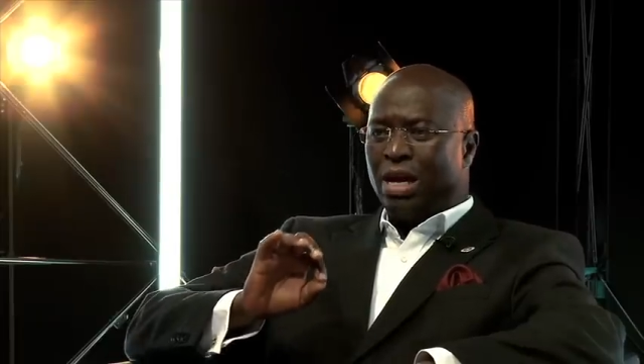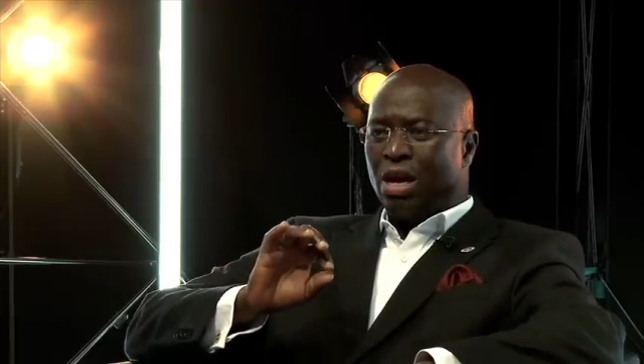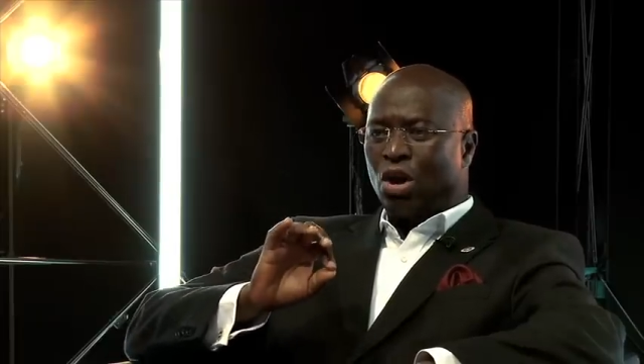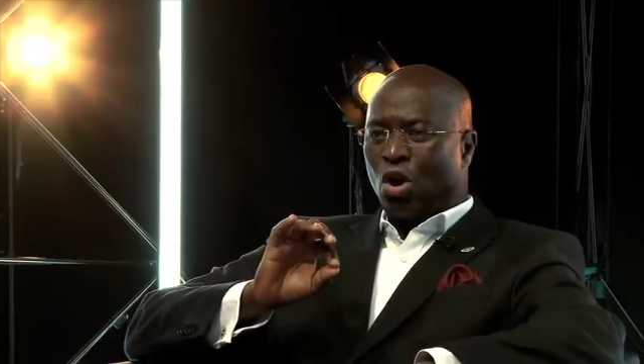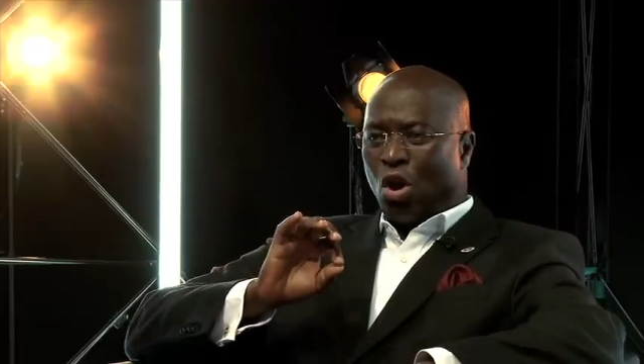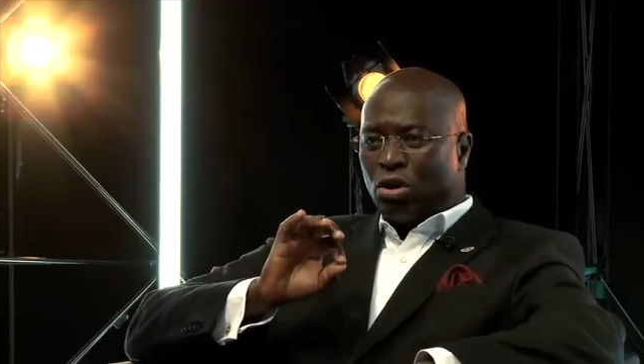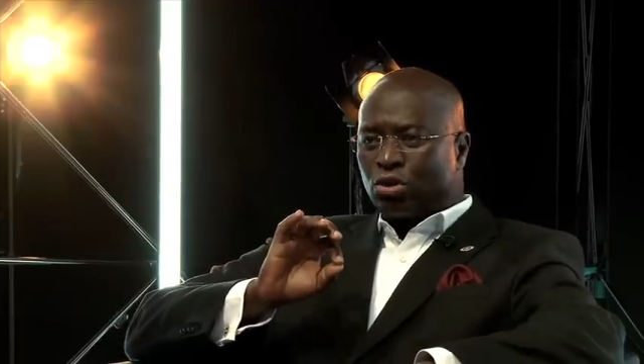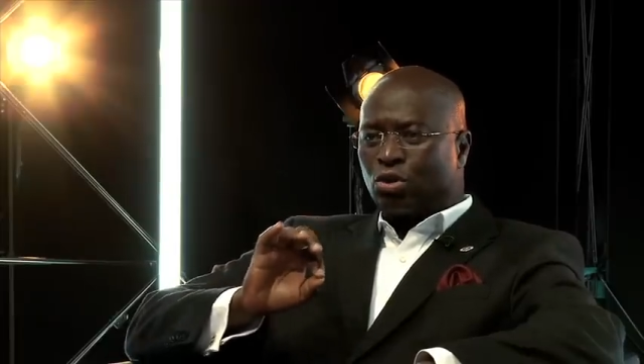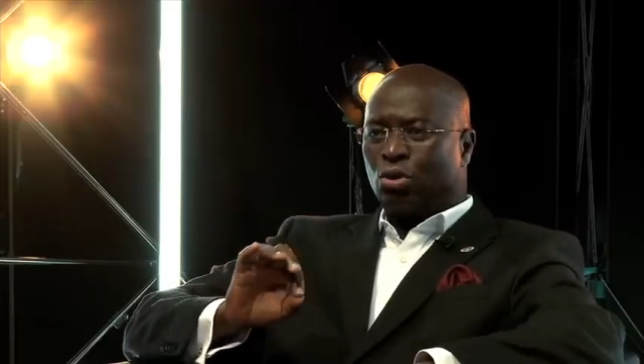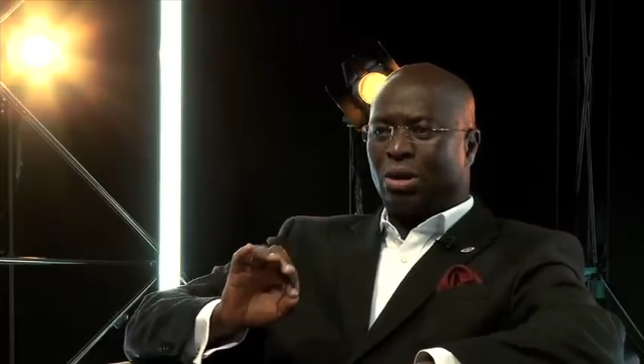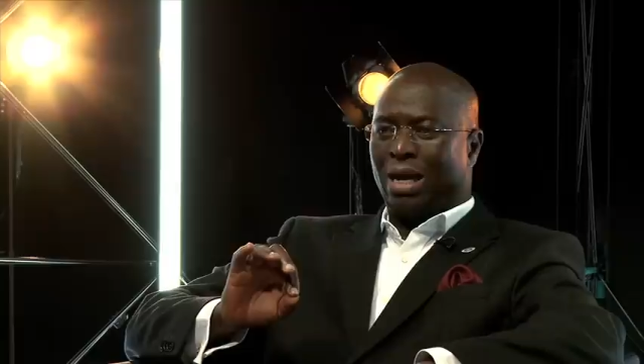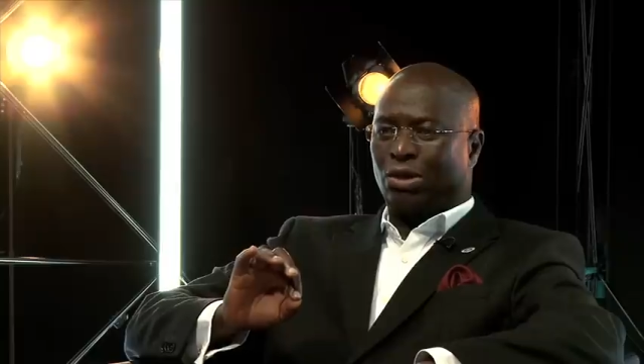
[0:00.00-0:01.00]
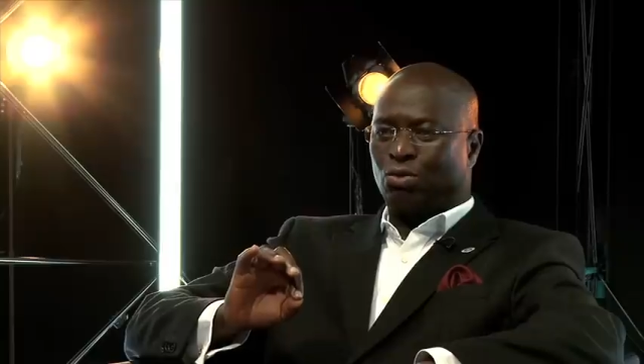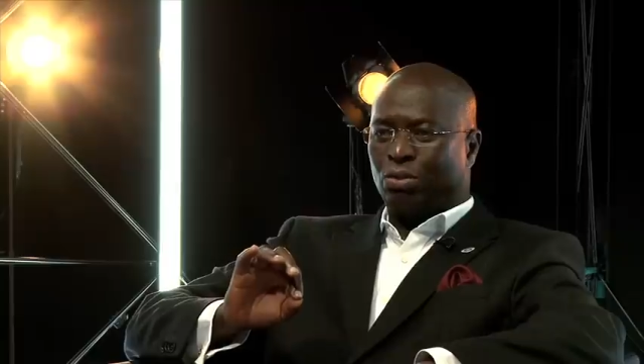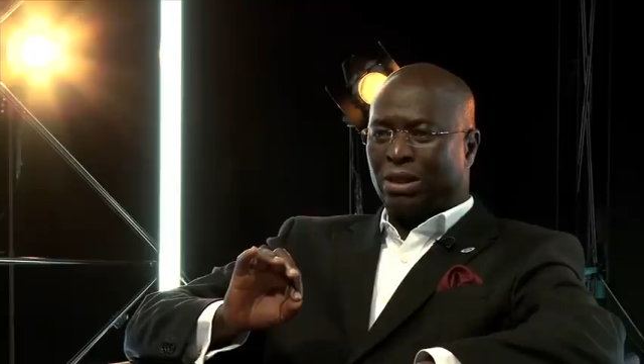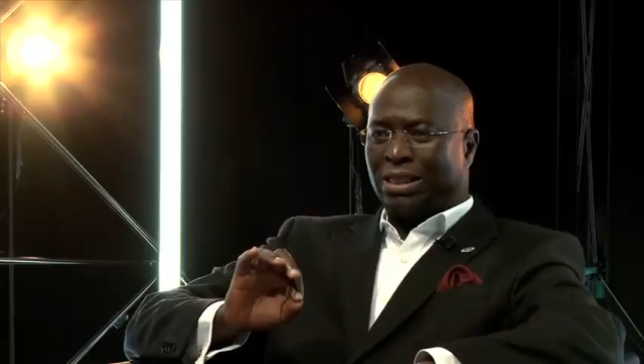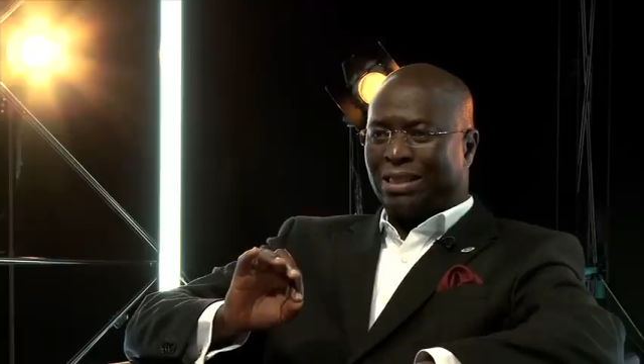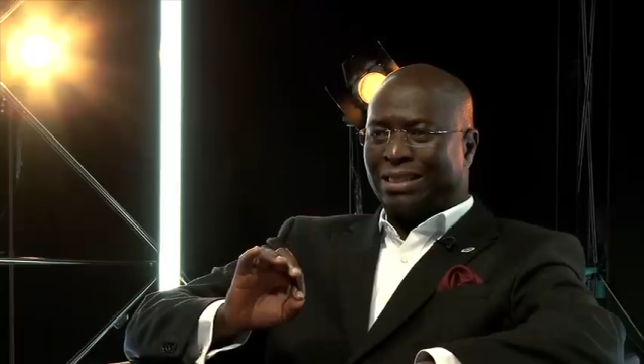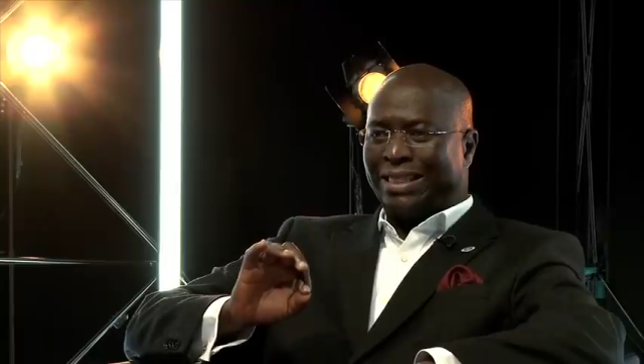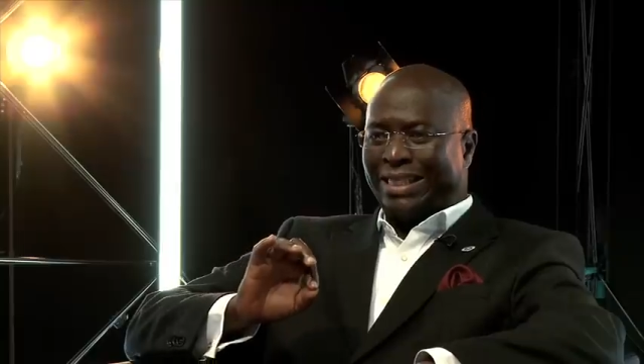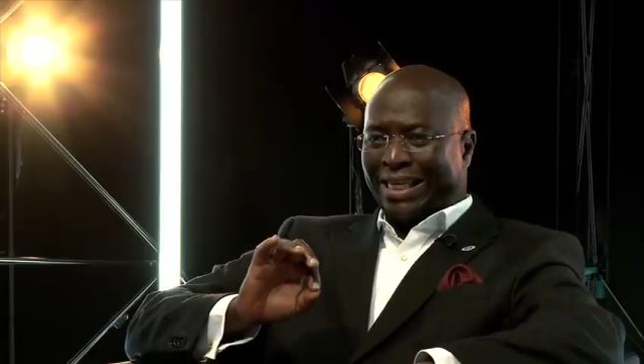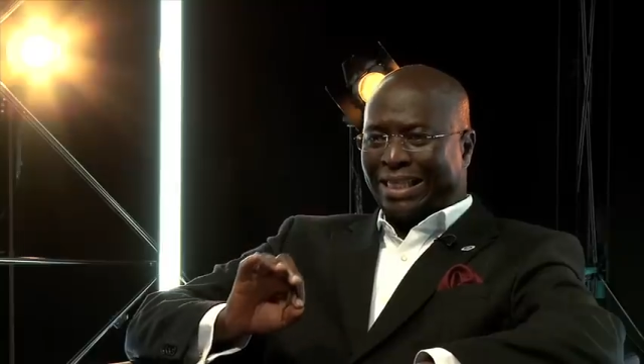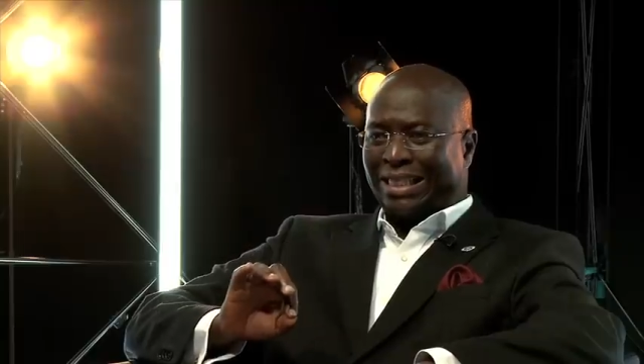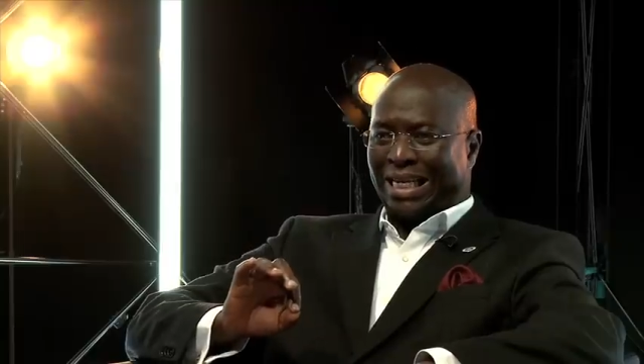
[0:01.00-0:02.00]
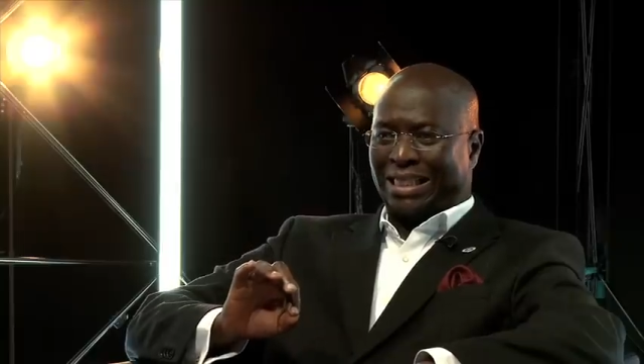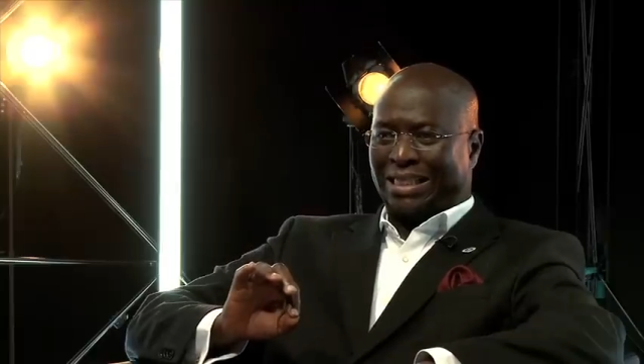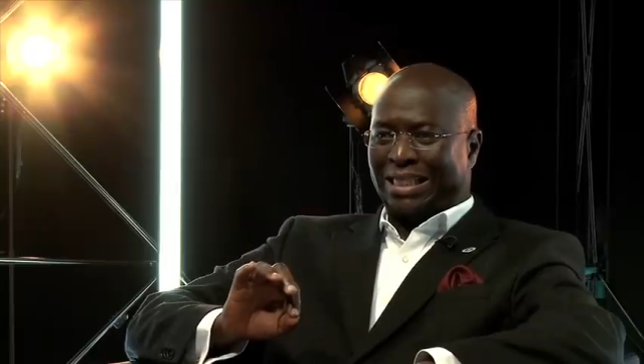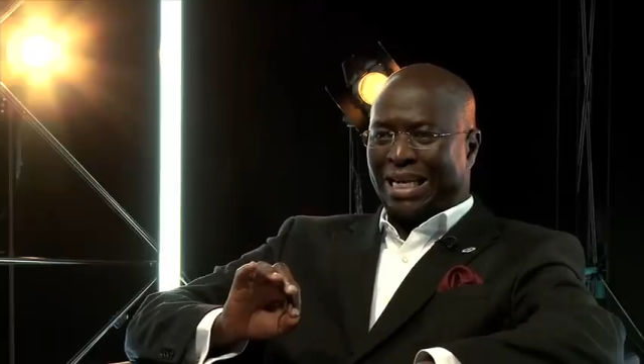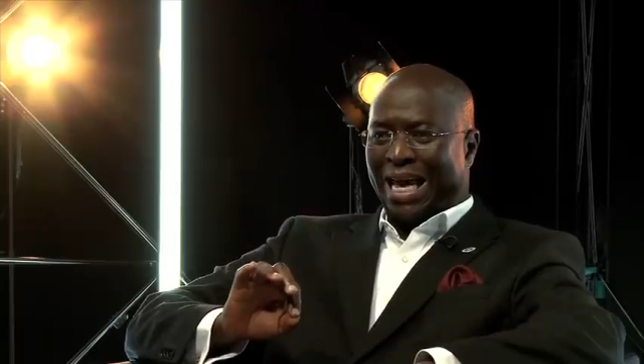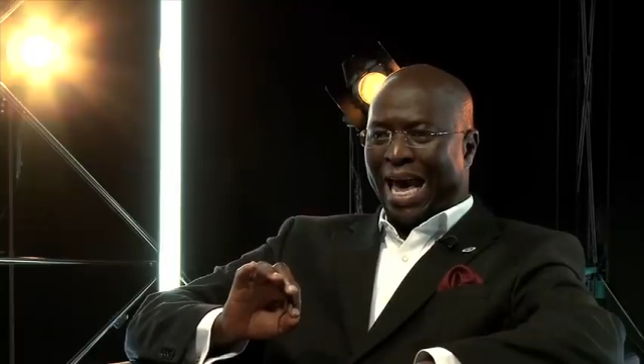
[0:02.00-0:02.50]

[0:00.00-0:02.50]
in consonance with his dictates.